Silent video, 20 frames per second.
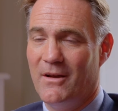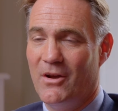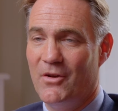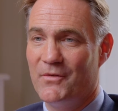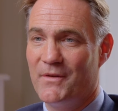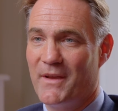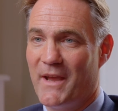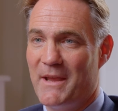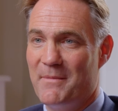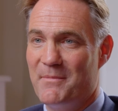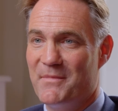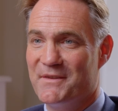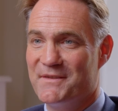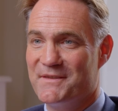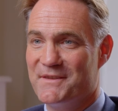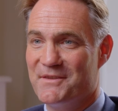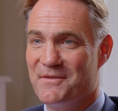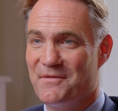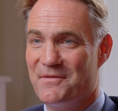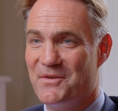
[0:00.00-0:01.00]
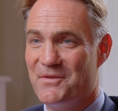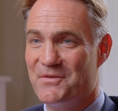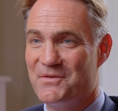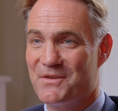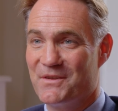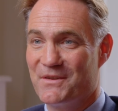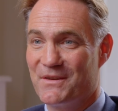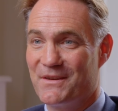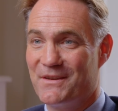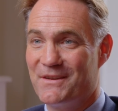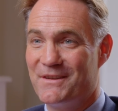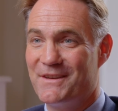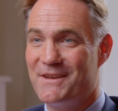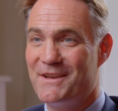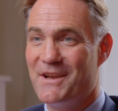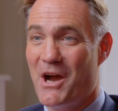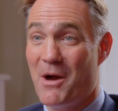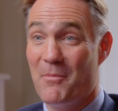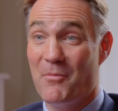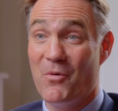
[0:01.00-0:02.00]
Oakhamians in the future
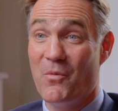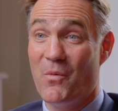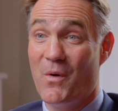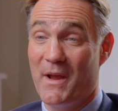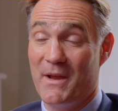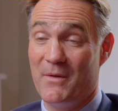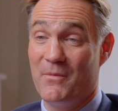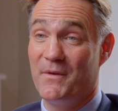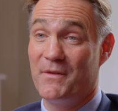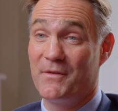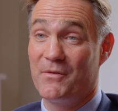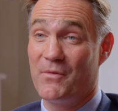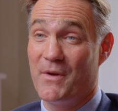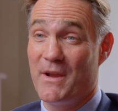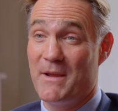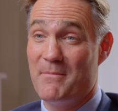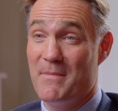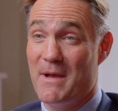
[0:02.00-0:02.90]
come away with great